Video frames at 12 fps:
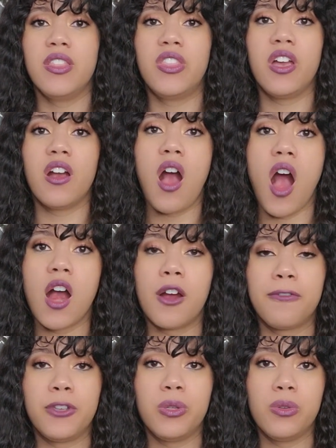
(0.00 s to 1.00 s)
there are a
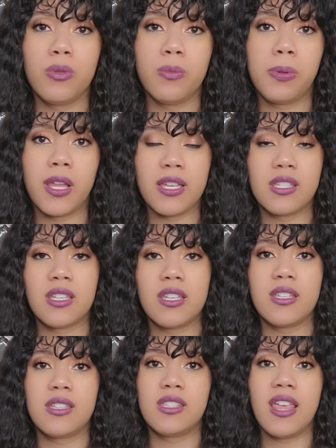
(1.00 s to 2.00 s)
few
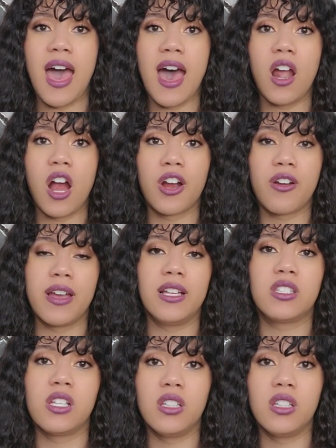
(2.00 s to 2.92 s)
places that are great to